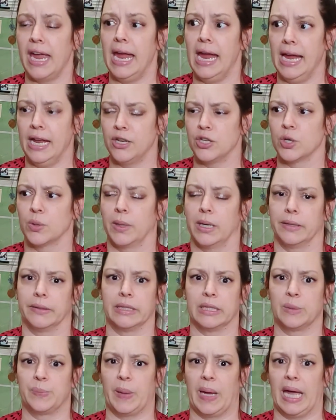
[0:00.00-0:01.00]
and you're
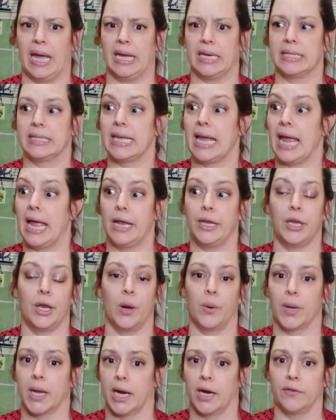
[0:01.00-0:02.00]
wearing Spanx and you
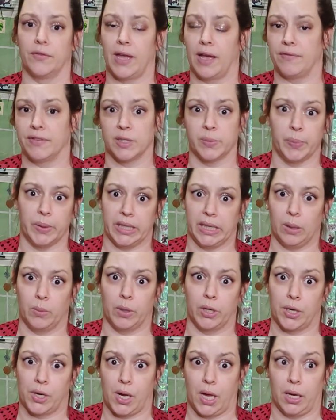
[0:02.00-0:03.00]
don't care if you have a spleen
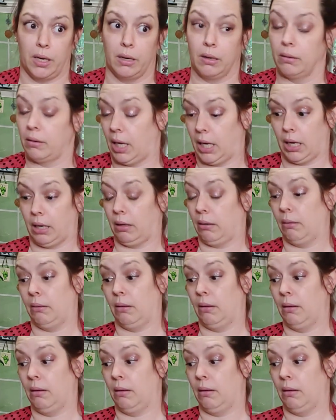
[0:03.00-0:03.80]
when you're done. Like,